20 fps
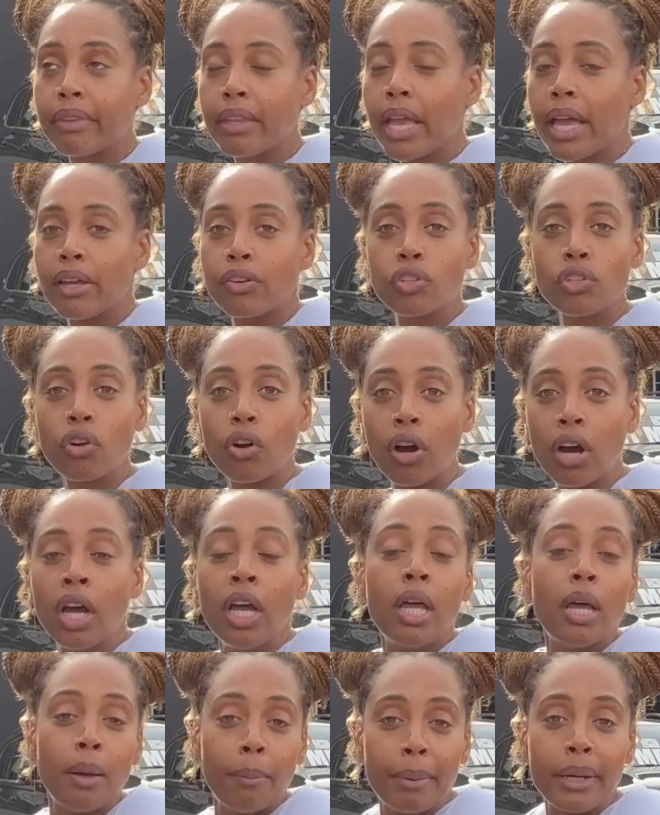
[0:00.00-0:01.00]
Yeah, sure.
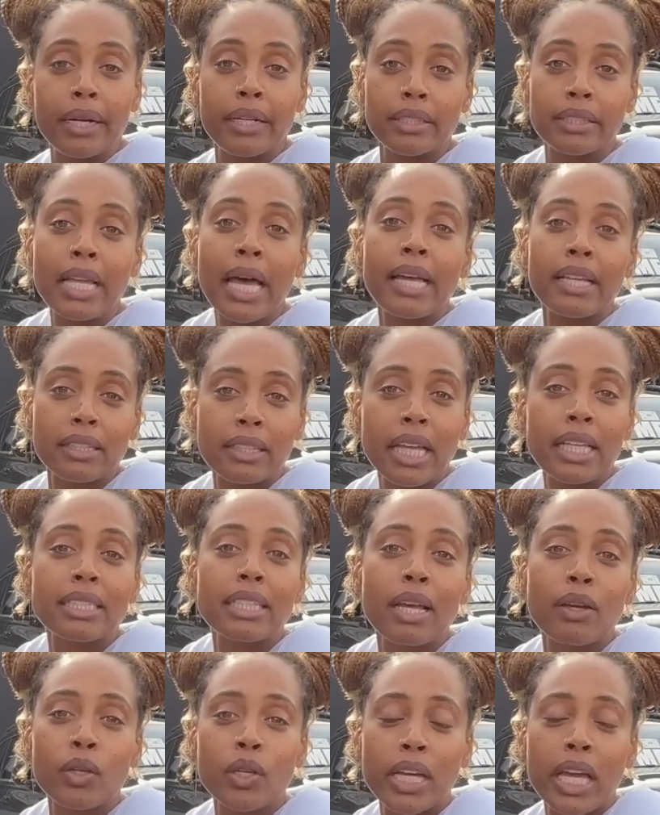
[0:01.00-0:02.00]
But that's
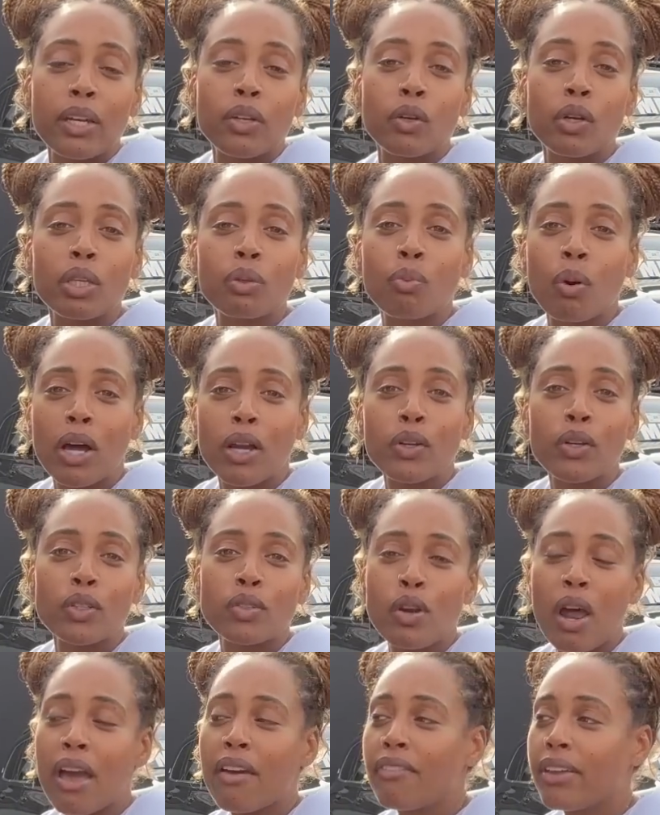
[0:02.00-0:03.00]
how you can do it while you're
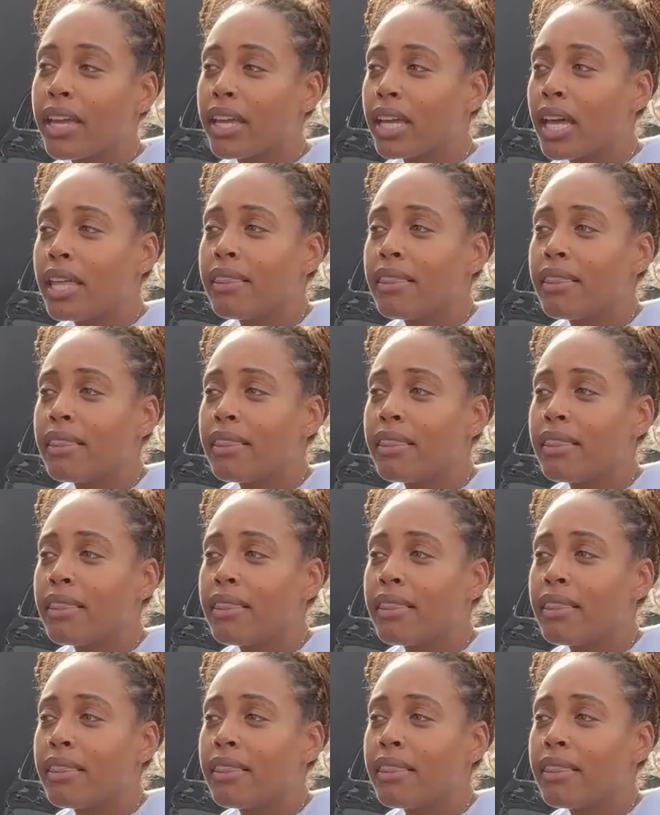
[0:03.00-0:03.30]
driving.